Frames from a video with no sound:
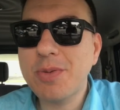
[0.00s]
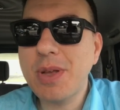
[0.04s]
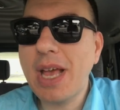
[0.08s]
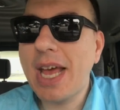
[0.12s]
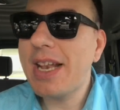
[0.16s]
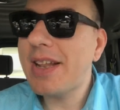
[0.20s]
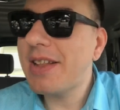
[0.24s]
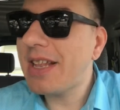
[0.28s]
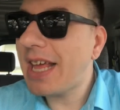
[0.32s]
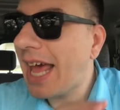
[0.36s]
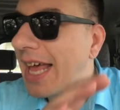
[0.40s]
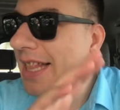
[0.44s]

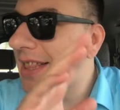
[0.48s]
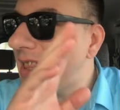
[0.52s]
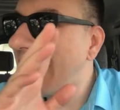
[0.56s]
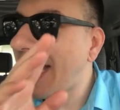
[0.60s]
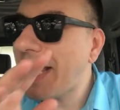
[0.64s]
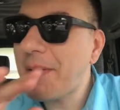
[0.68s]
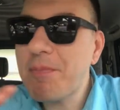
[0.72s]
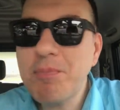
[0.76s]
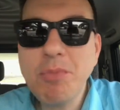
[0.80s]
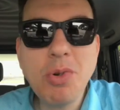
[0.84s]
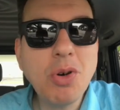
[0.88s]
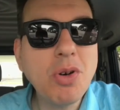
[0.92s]
And
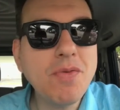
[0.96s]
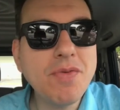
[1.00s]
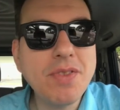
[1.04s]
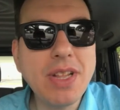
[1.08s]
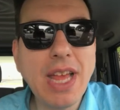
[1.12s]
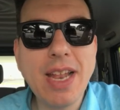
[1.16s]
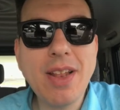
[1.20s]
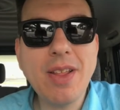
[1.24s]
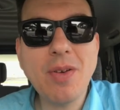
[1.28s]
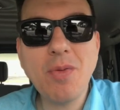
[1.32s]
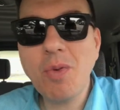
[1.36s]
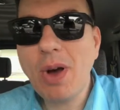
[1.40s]
they moved
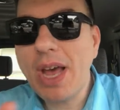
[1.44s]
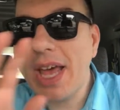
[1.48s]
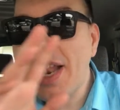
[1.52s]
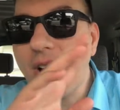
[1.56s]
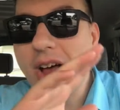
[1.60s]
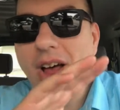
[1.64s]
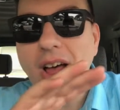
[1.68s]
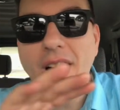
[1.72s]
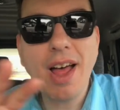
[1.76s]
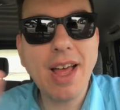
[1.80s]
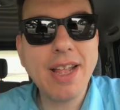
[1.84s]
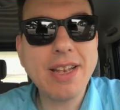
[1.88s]
and it went
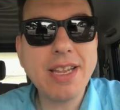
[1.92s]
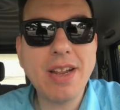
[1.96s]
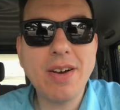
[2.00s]
on.